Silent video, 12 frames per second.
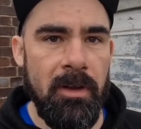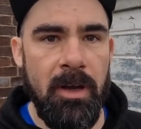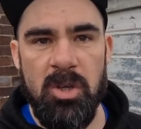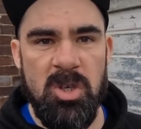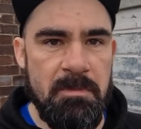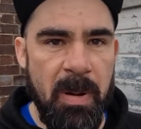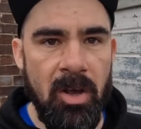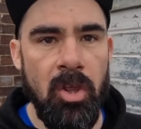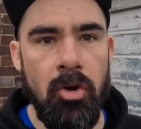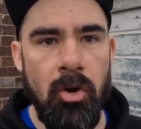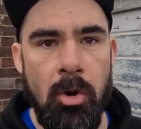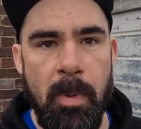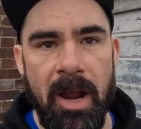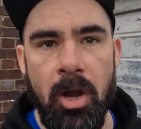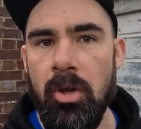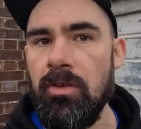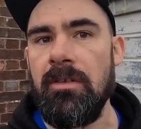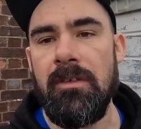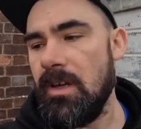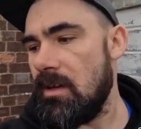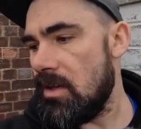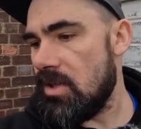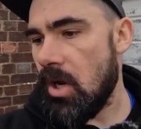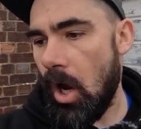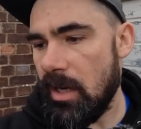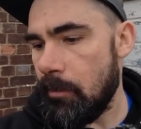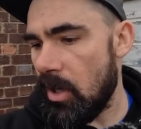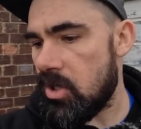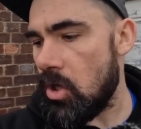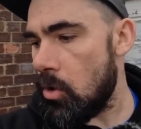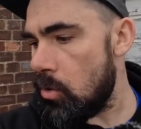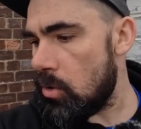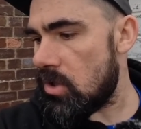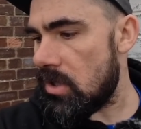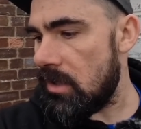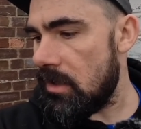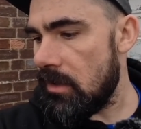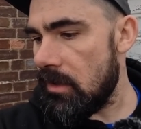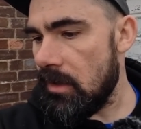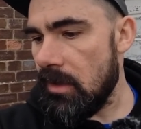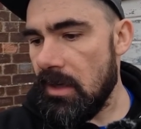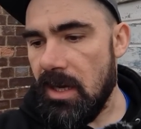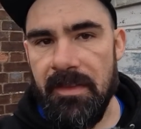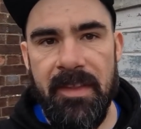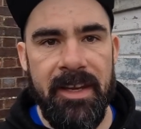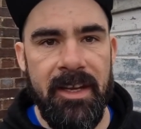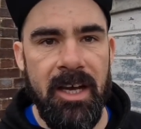I'll just bung the grille back on, tidy my tools, and then